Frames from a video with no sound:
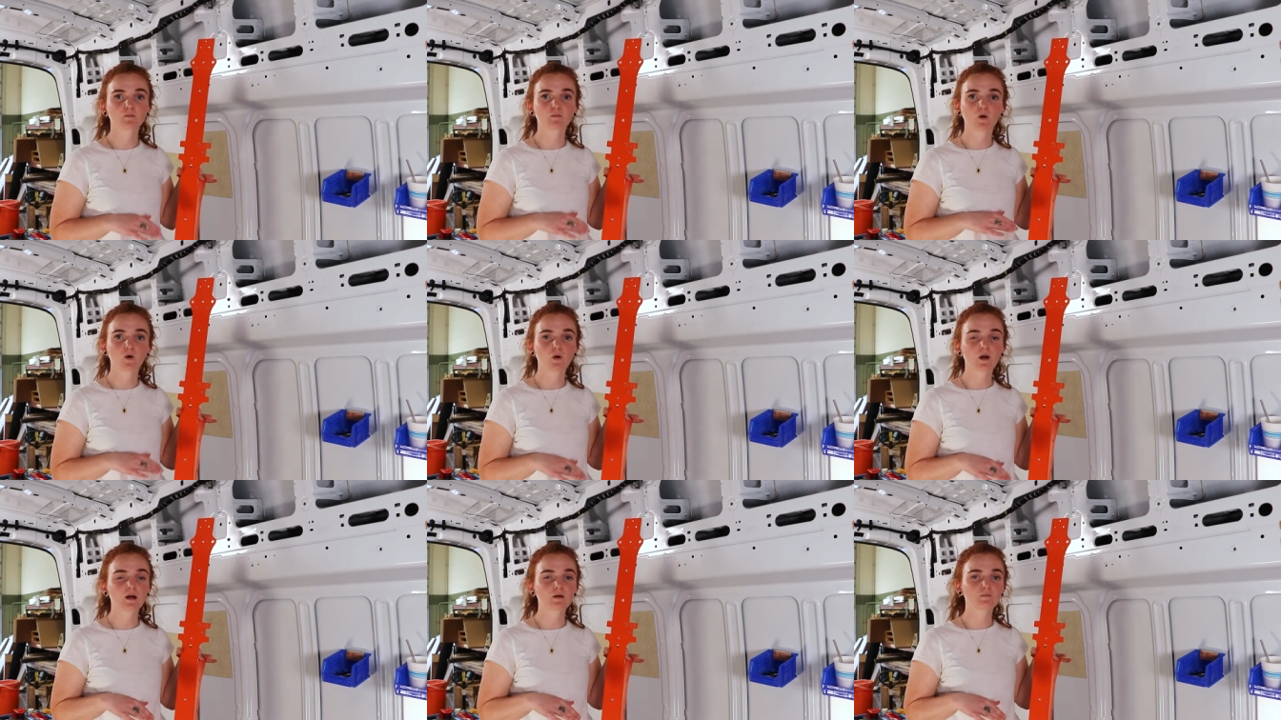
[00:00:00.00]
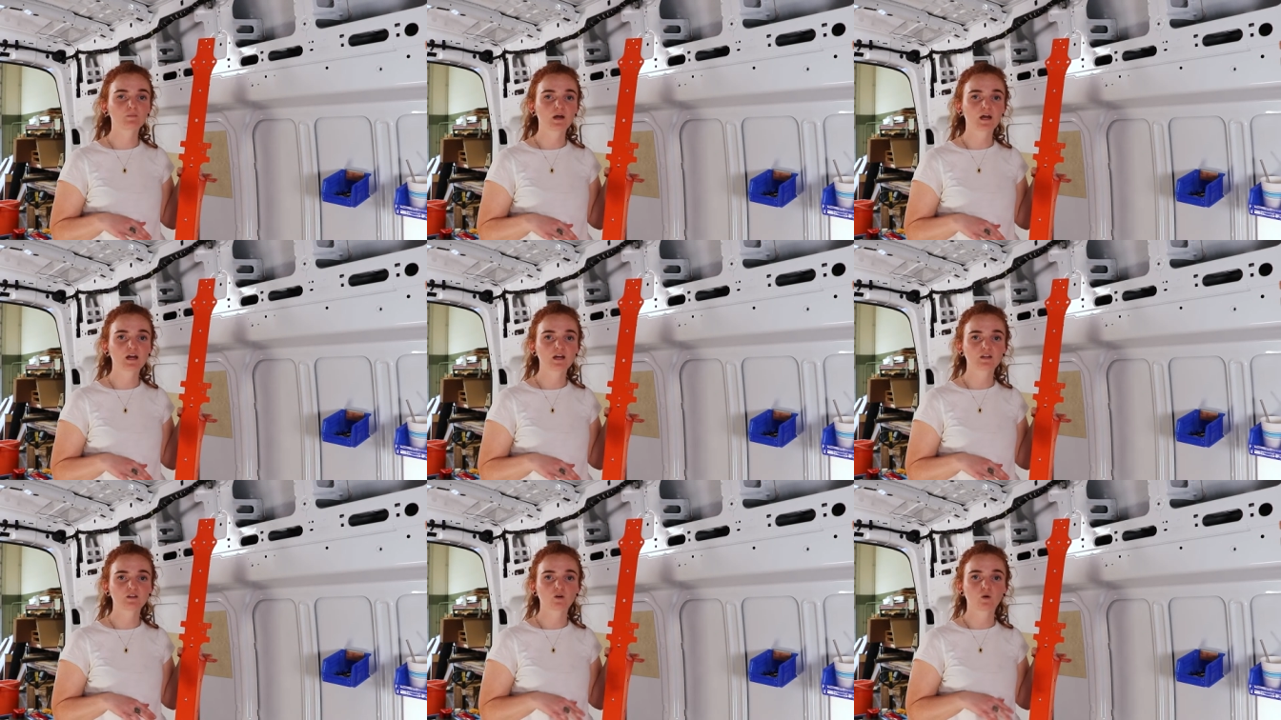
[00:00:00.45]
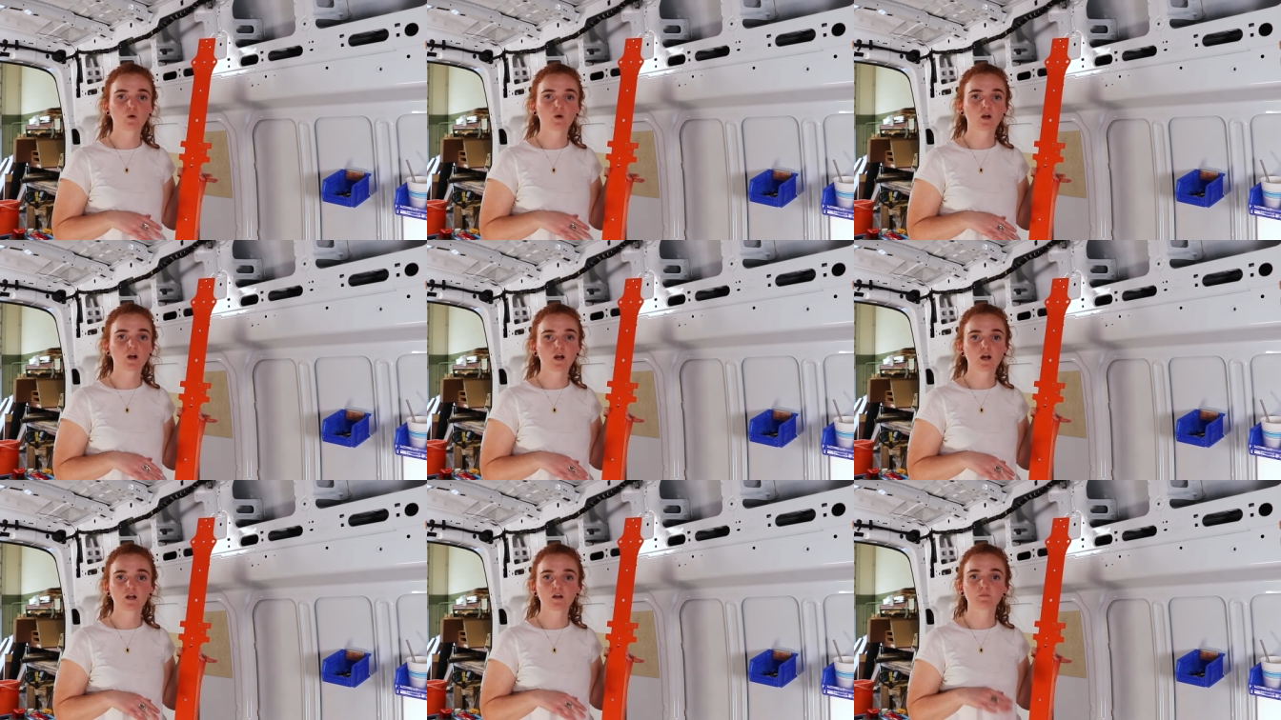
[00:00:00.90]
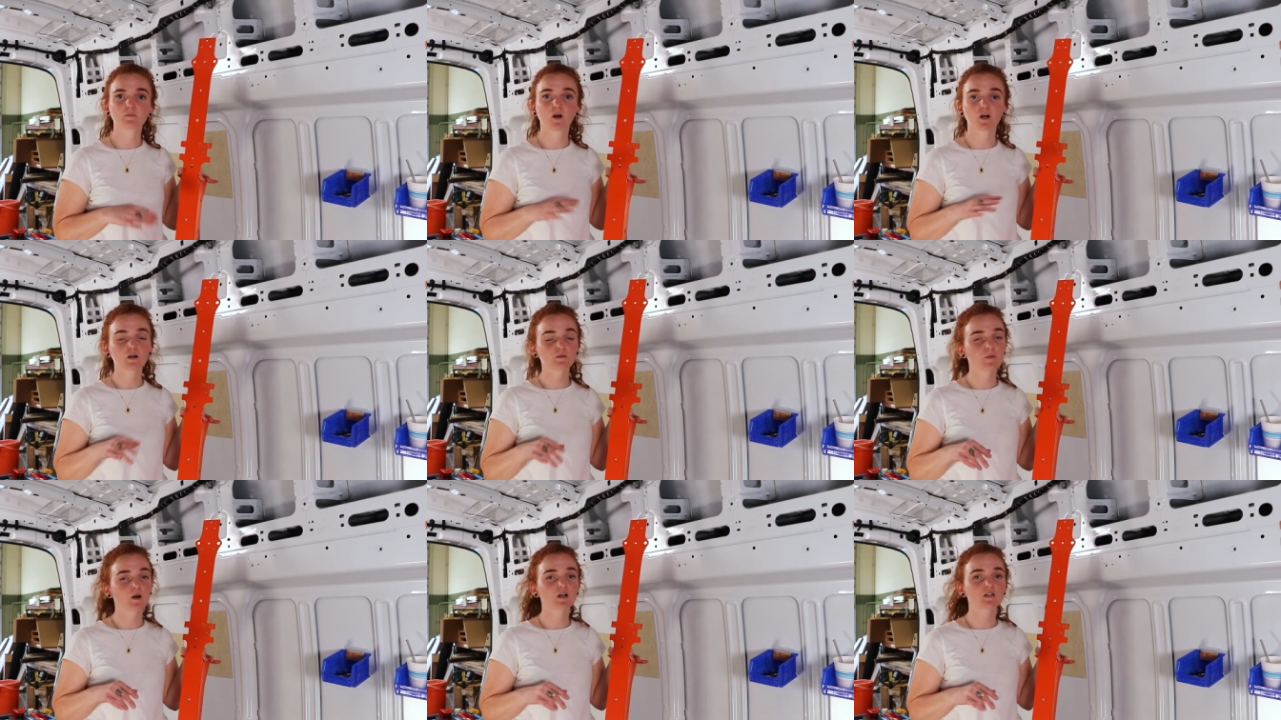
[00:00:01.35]
Moab bed or our
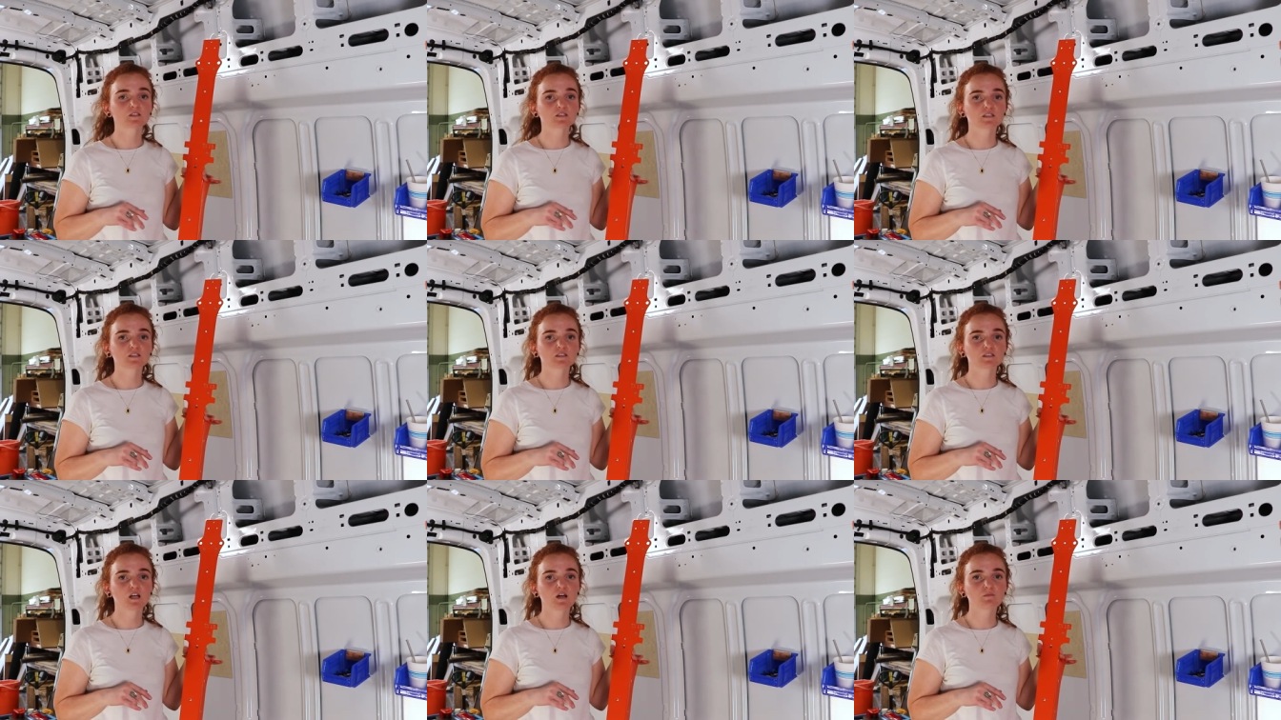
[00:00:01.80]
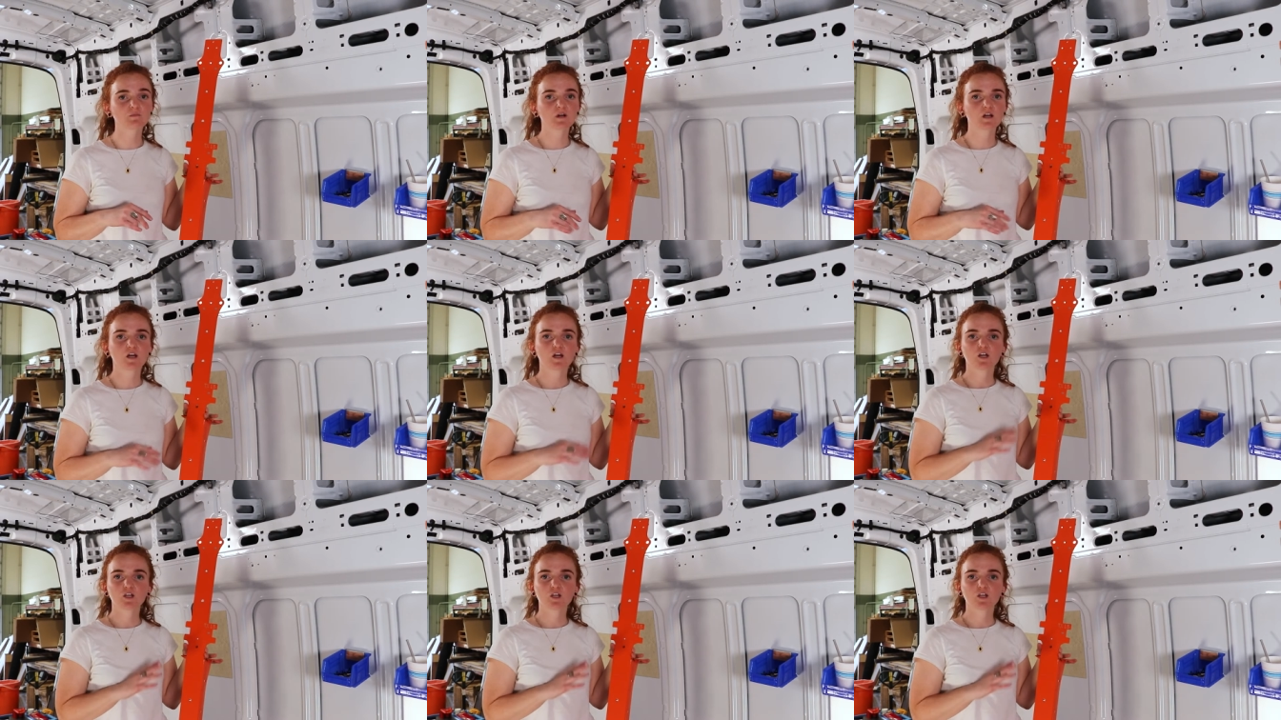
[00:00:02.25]
Monk Bunk system,